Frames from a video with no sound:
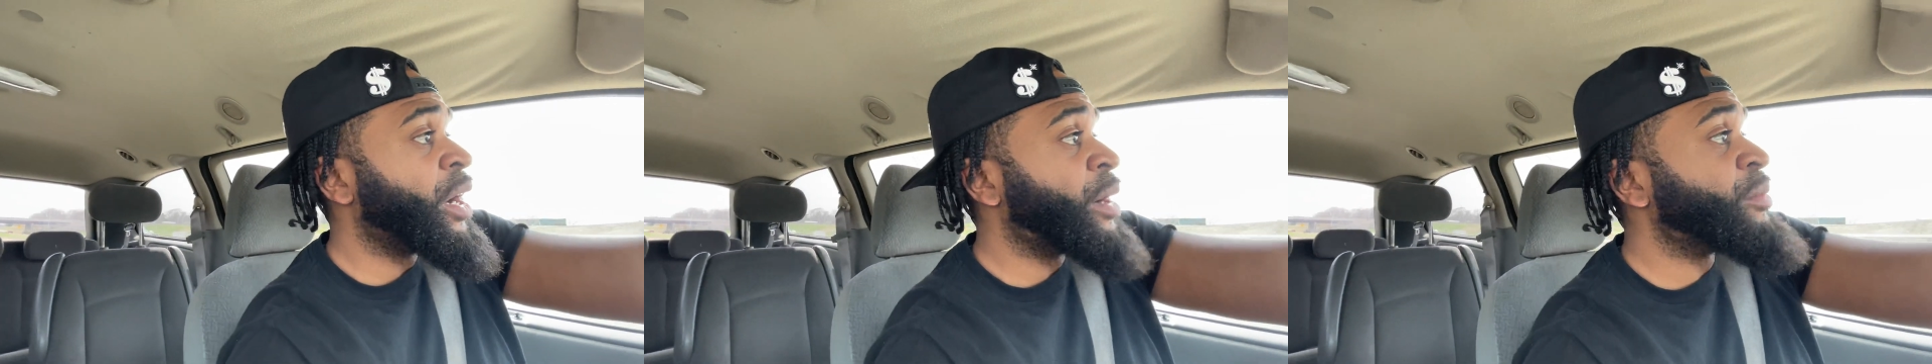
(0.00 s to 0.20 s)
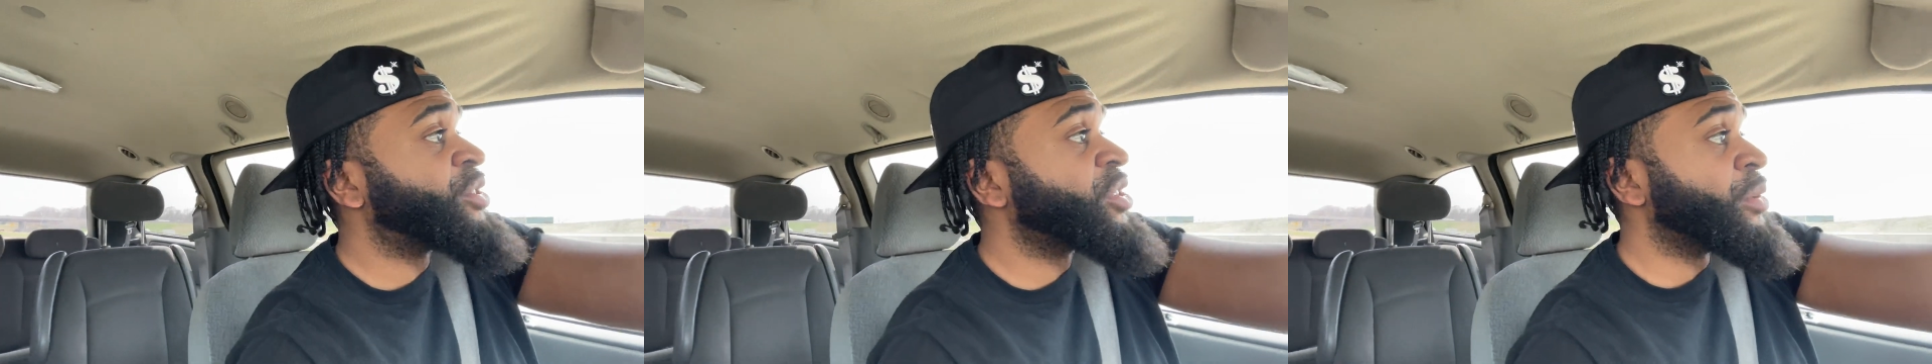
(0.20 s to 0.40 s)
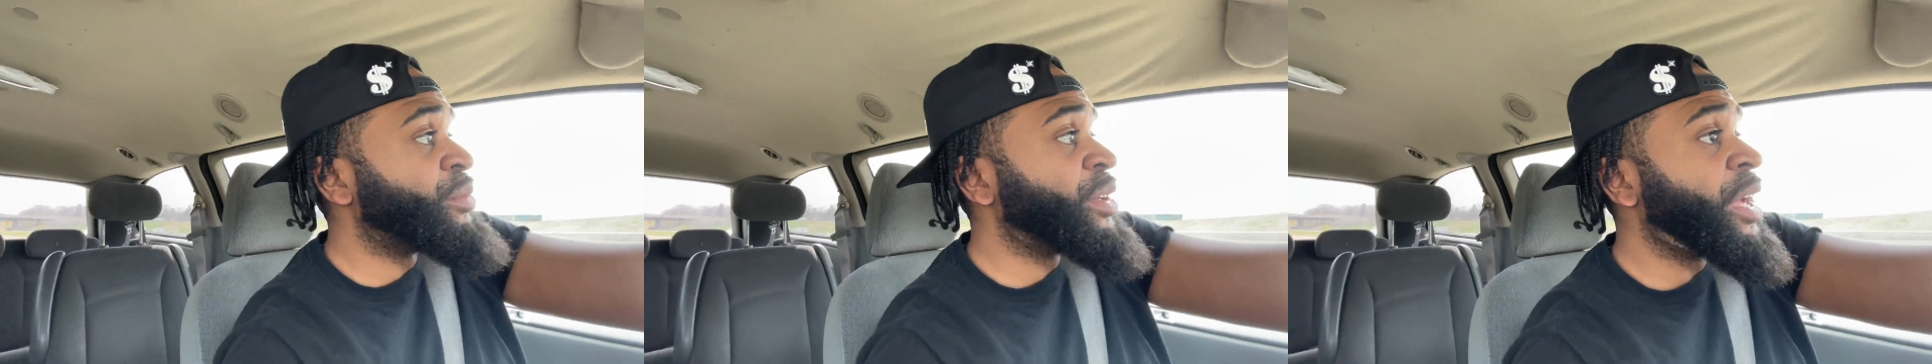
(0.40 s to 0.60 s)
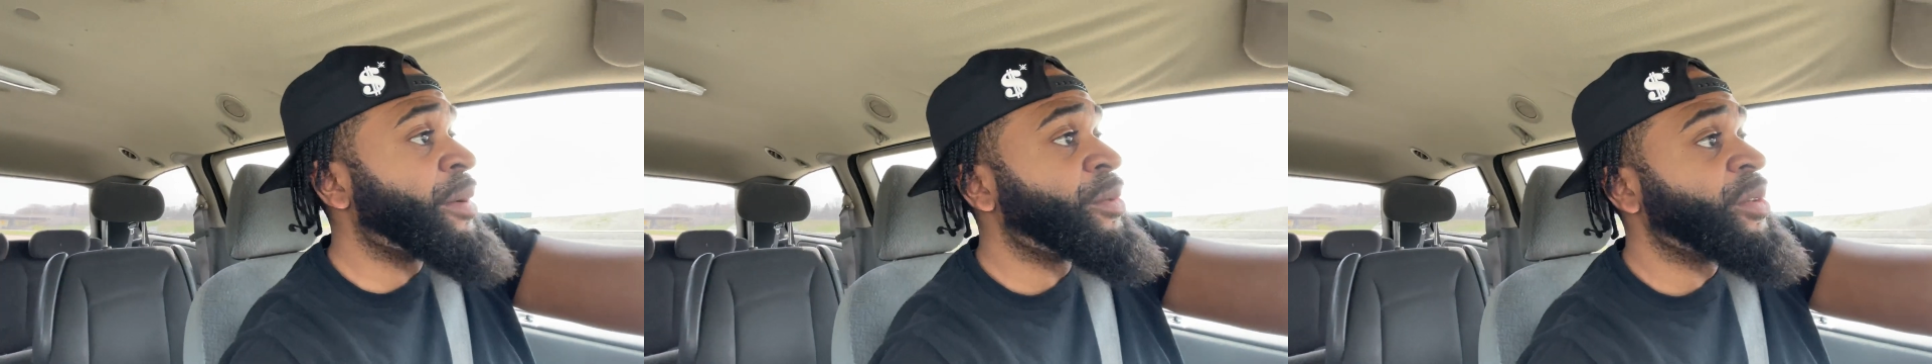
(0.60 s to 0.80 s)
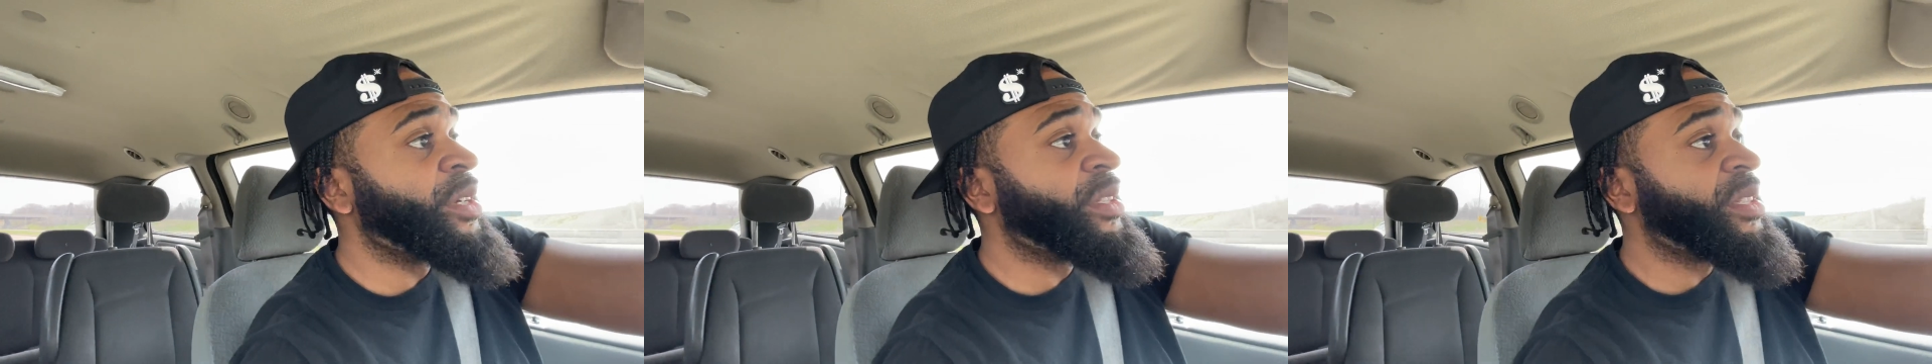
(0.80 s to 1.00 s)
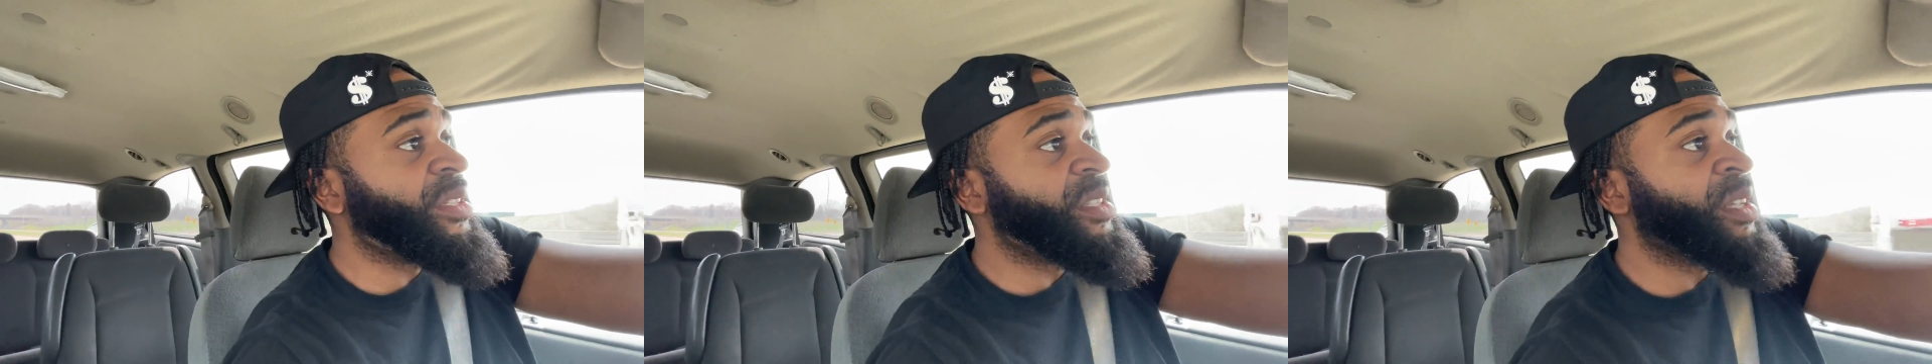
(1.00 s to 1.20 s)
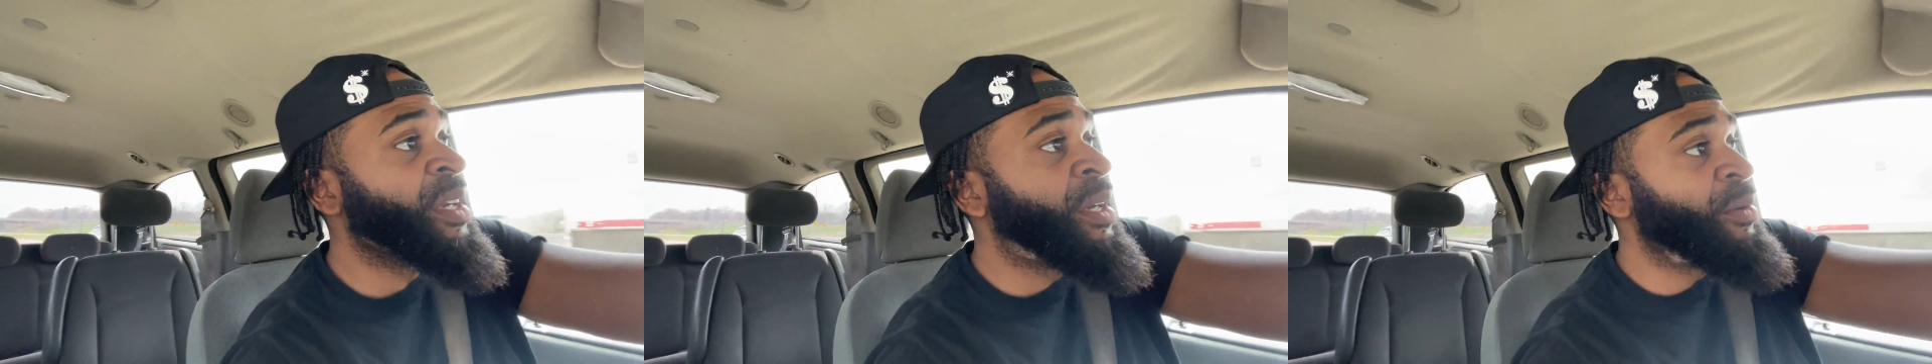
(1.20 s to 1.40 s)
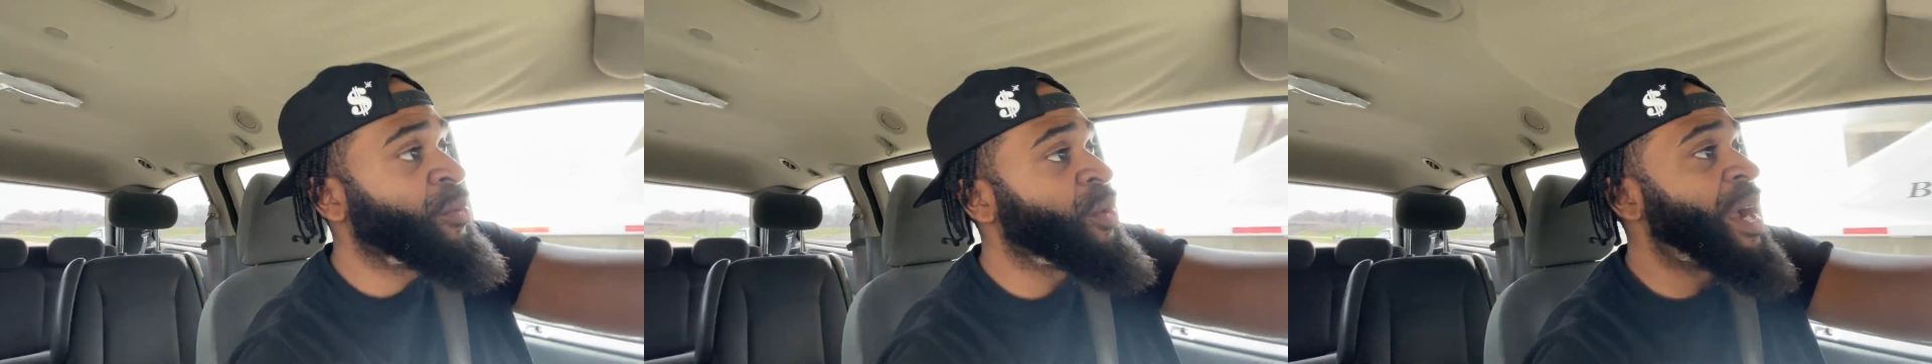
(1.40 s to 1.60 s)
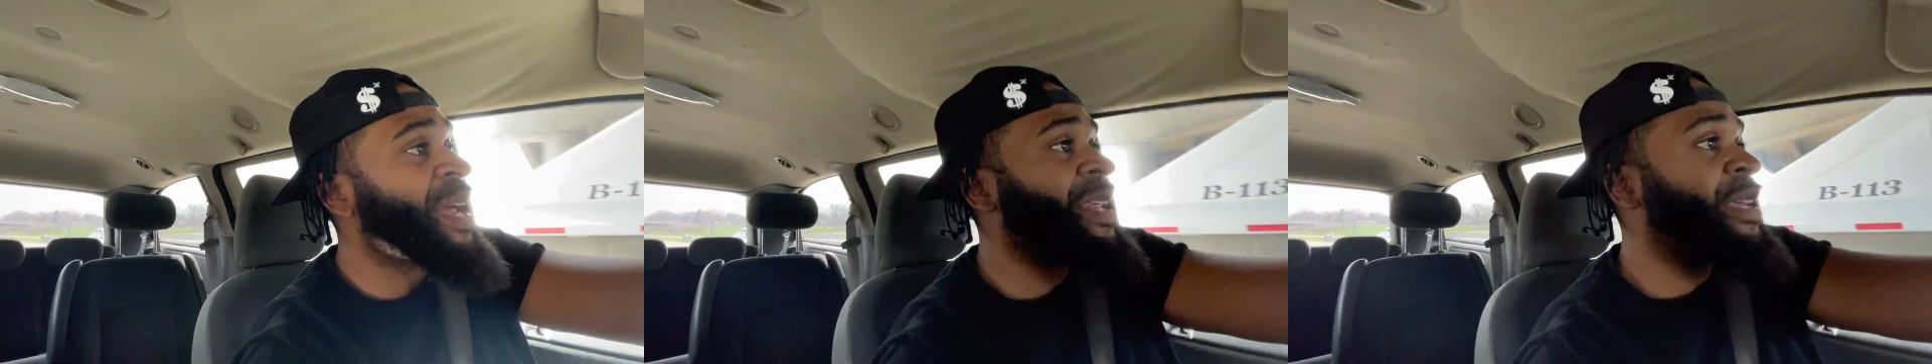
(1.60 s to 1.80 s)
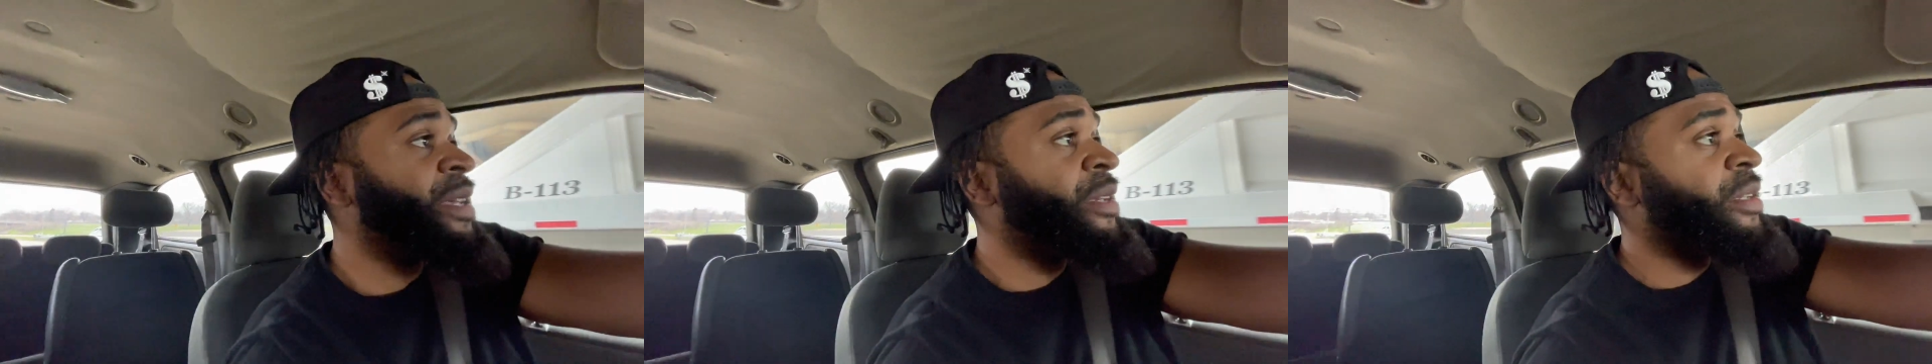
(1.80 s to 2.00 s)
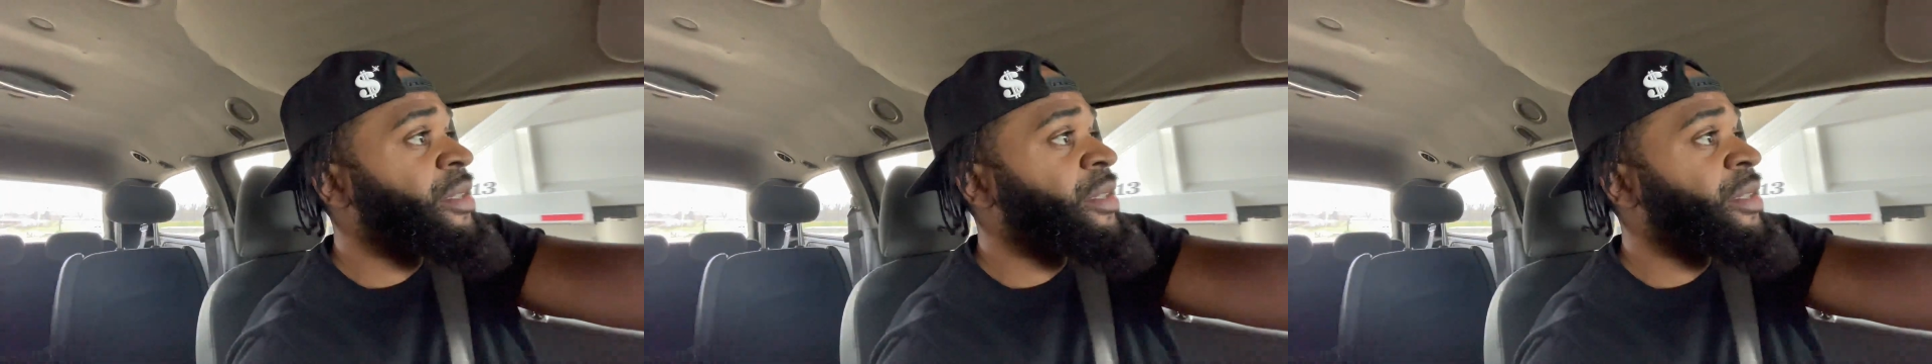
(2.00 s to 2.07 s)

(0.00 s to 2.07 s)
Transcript: Should be able to get this thing ready